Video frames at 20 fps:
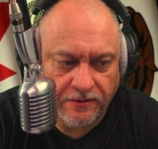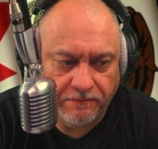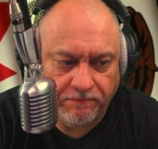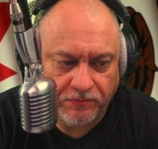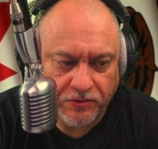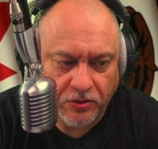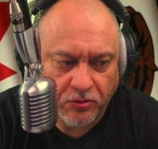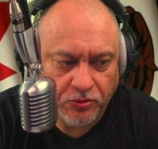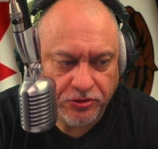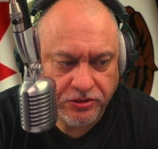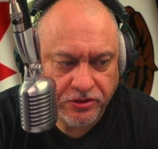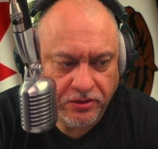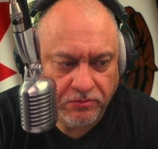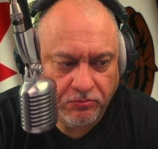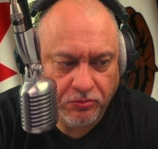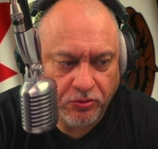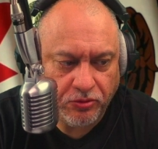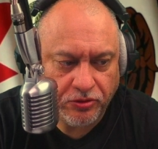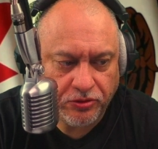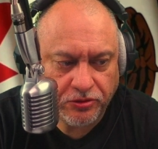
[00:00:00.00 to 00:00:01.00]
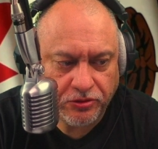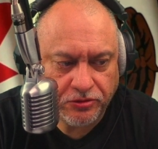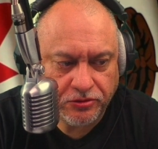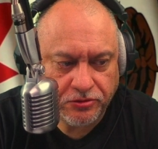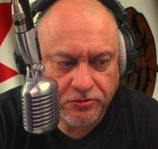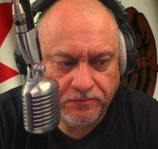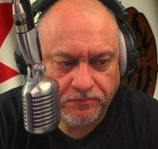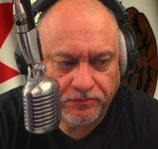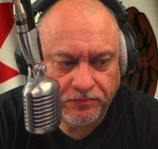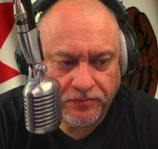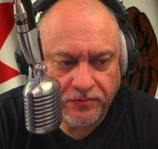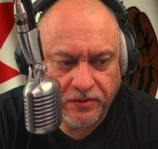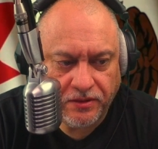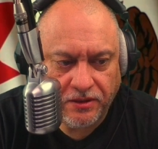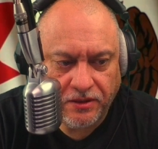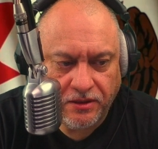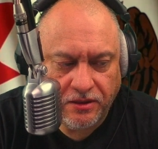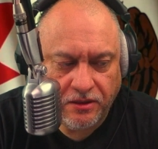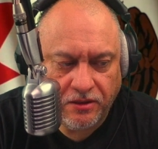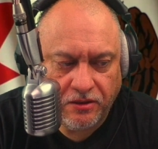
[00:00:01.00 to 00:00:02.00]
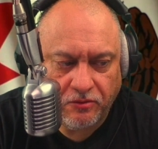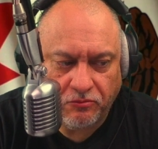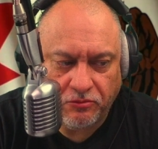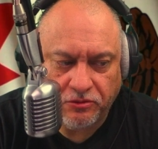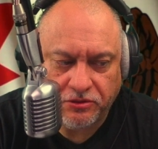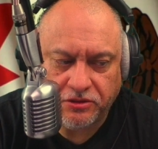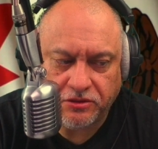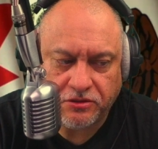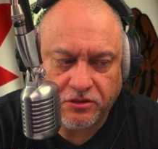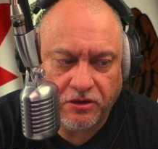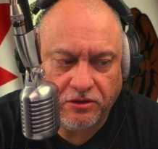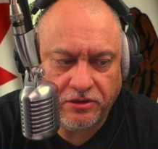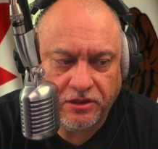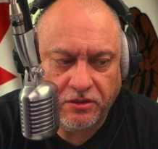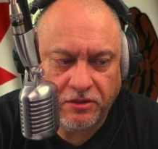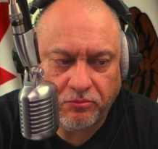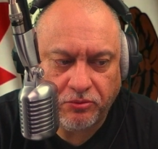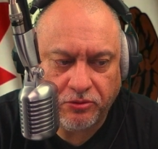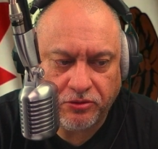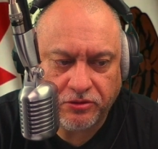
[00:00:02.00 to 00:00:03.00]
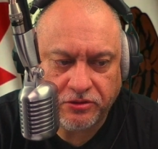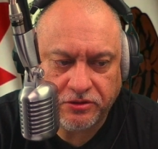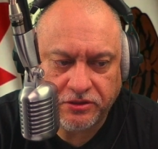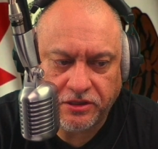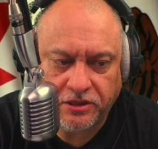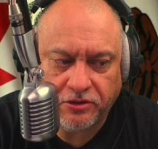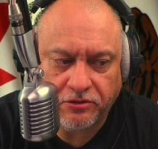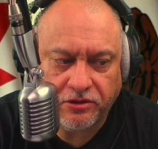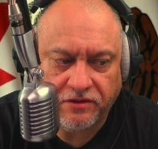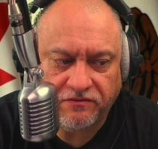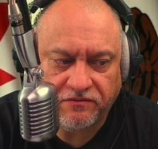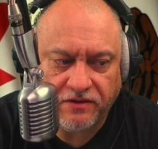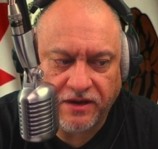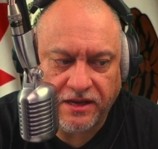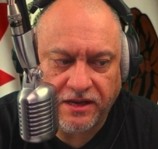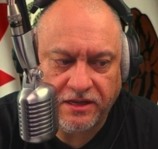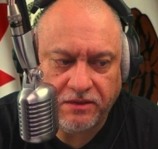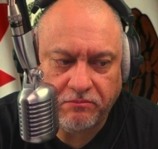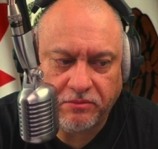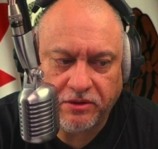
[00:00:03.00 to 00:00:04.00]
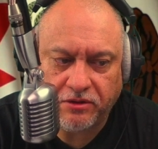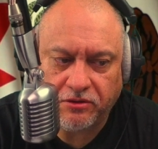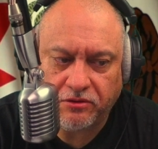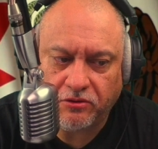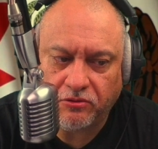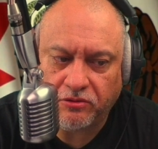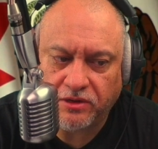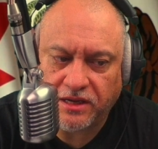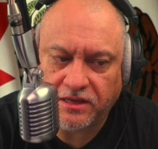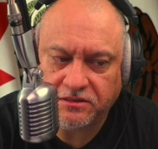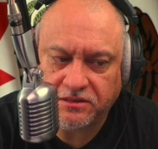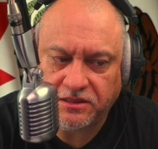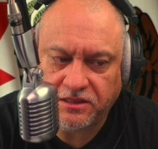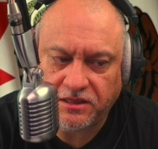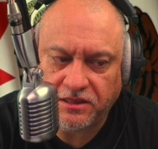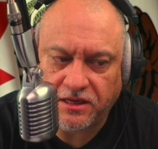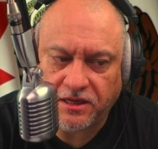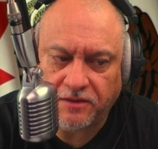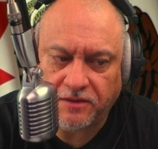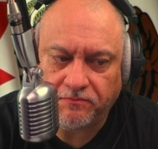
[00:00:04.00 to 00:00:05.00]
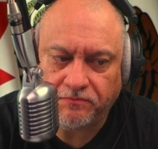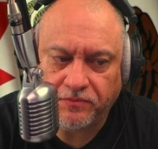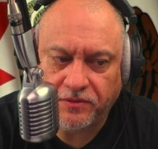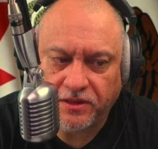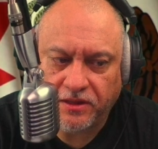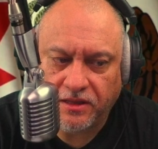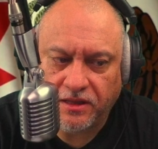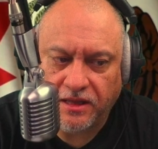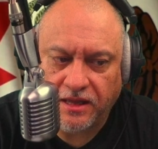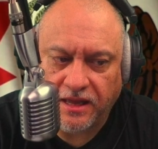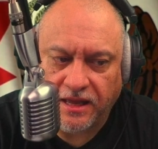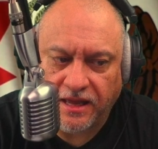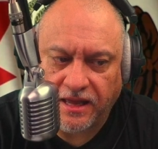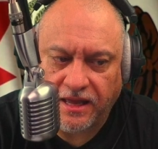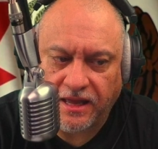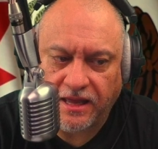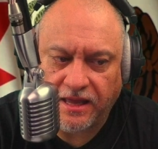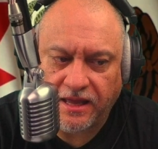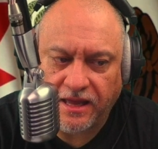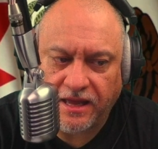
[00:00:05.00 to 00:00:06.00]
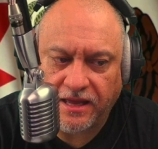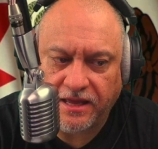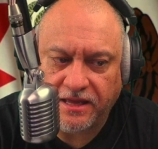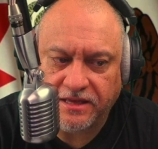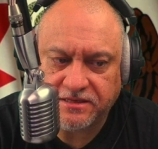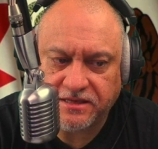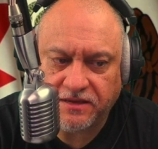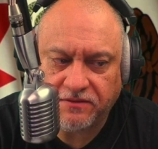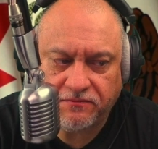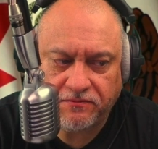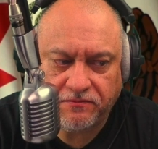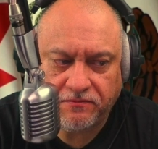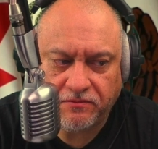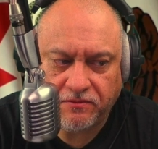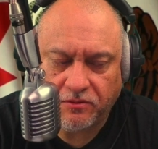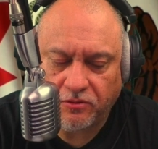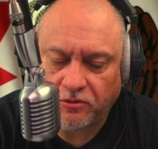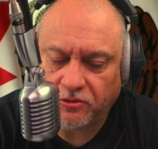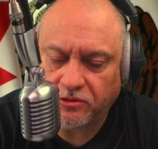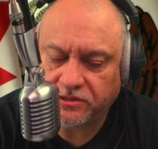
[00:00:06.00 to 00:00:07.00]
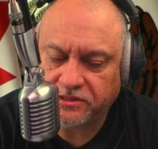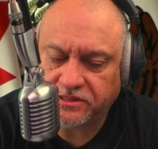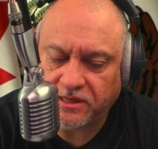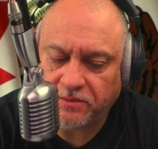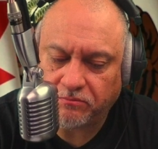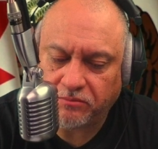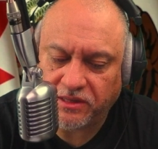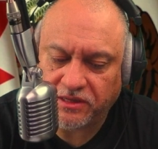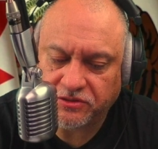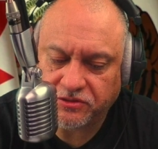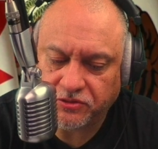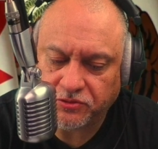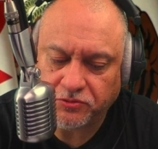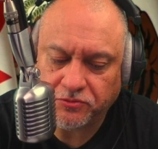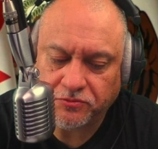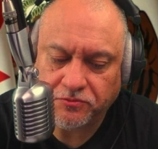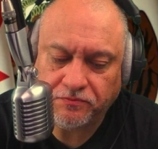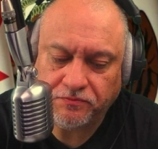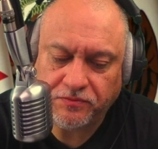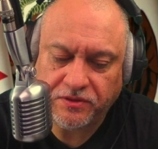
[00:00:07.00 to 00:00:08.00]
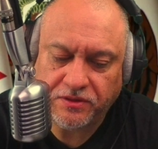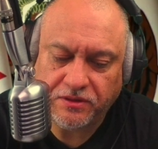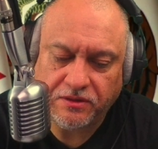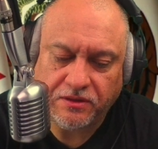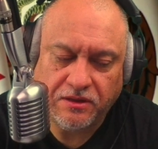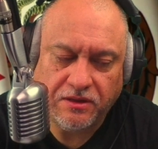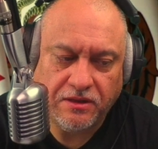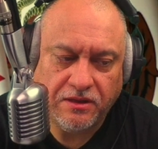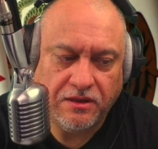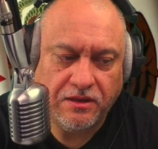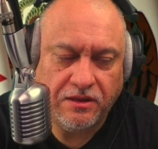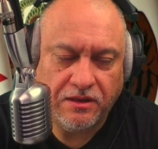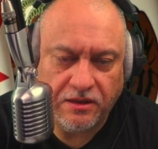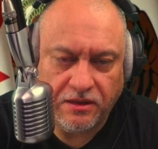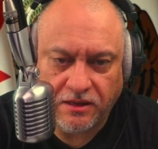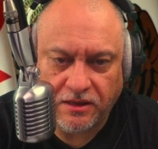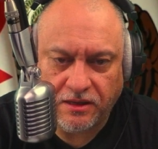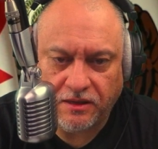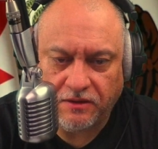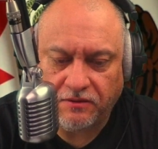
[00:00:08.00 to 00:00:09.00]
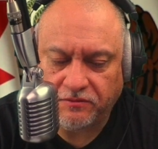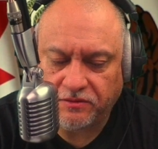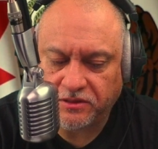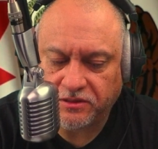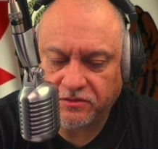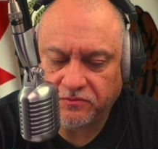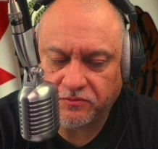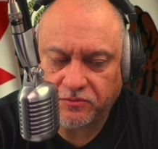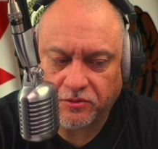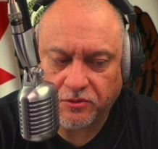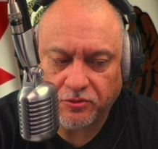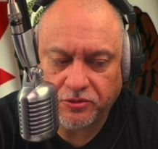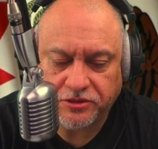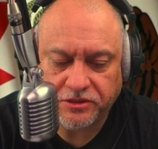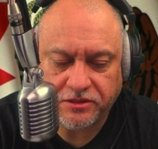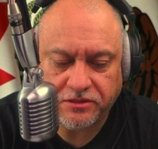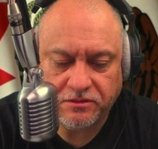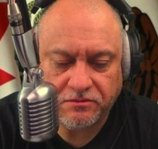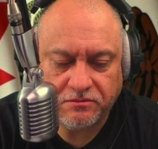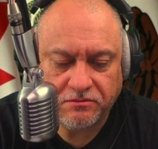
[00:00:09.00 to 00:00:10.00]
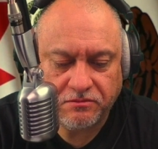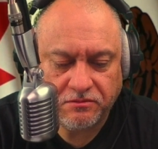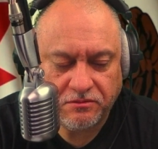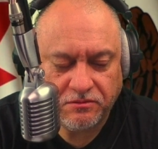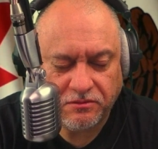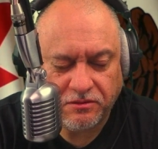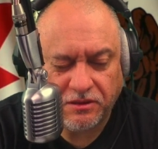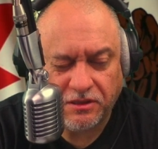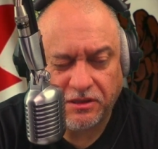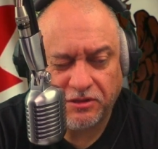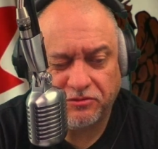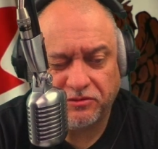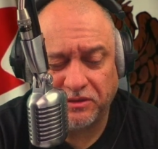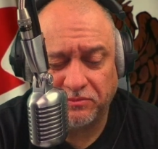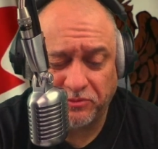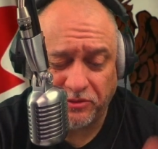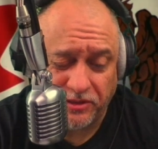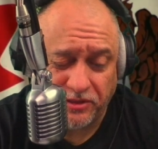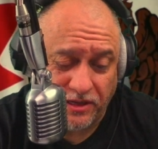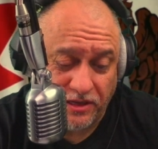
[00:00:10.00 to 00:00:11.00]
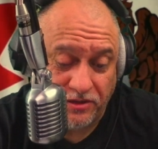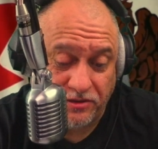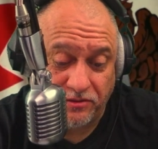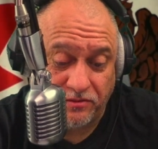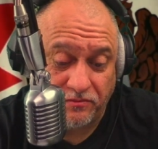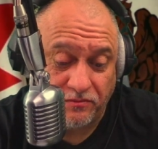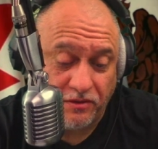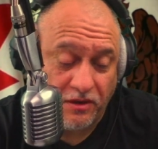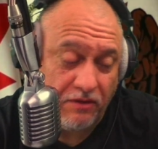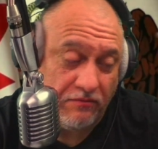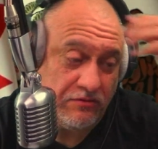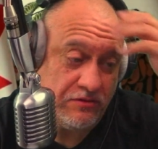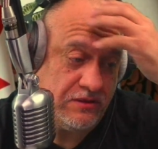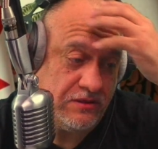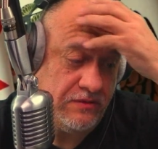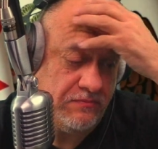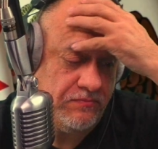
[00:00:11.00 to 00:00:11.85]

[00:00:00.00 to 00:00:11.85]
ocean importers, which is called the Importer Security Filing, better known as the ISF or 10 plus 2. This is for ocean transportation, obviously.